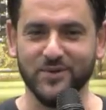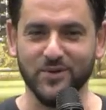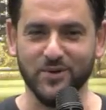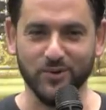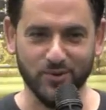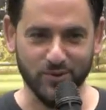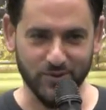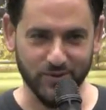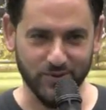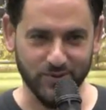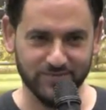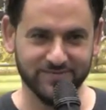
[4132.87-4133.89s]
Uh-oh.
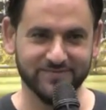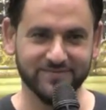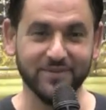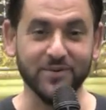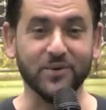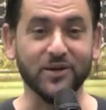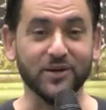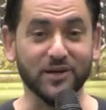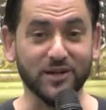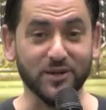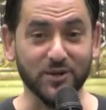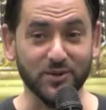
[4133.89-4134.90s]
What are you going
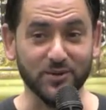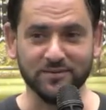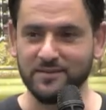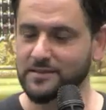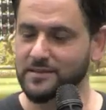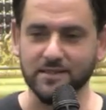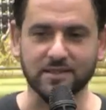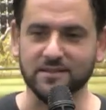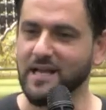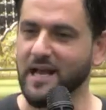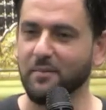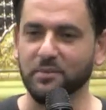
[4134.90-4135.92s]
to do? These things
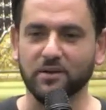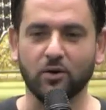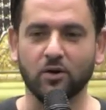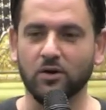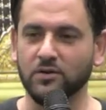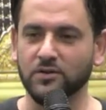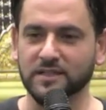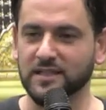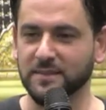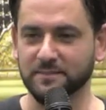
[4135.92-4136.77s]
happen all the time.